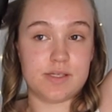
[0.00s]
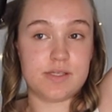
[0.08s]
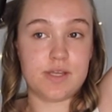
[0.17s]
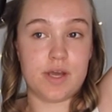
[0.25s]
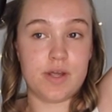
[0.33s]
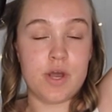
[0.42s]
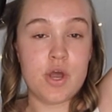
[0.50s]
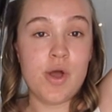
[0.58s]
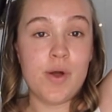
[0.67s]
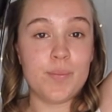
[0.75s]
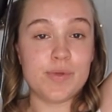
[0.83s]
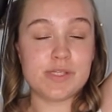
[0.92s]
So
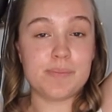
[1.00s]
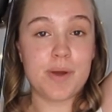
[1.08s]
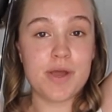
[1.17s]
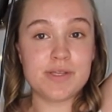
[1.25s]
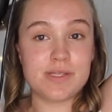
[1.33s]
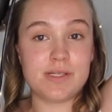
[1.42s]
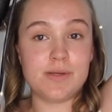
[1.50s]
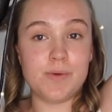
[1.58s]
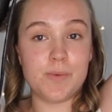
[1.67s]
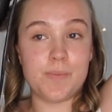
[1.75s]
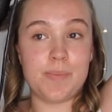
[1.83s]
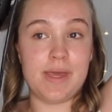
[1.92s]
we're supposed
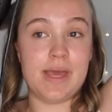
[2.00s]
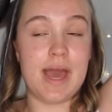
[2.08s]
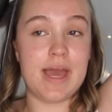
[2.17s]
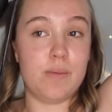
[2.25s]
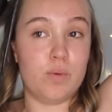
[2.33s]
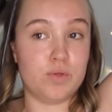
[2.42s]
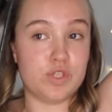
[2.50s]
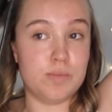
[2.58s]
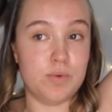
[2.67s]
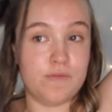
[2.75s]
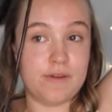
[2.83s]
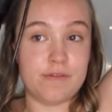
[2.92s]
to be able to
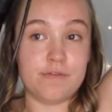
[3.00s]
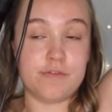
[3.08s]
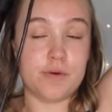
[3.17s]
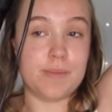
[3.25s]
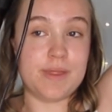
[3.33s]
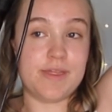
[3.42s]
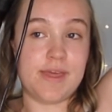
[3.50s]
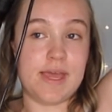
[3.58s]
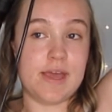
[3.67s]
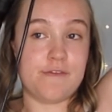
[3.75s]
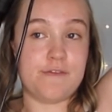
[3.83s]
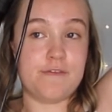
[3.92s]
move in from
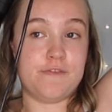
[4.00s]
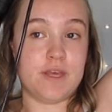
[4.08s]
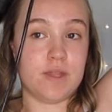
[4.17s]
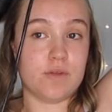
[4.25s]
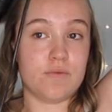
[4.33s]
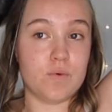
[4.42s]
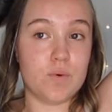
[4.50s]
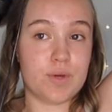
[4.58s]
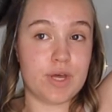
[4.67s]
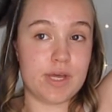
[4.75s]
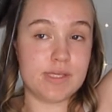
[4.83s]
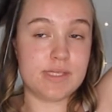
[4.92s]
the 15th of
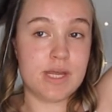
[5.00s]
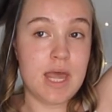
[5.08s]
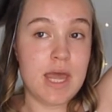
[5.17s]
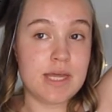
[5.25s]
August,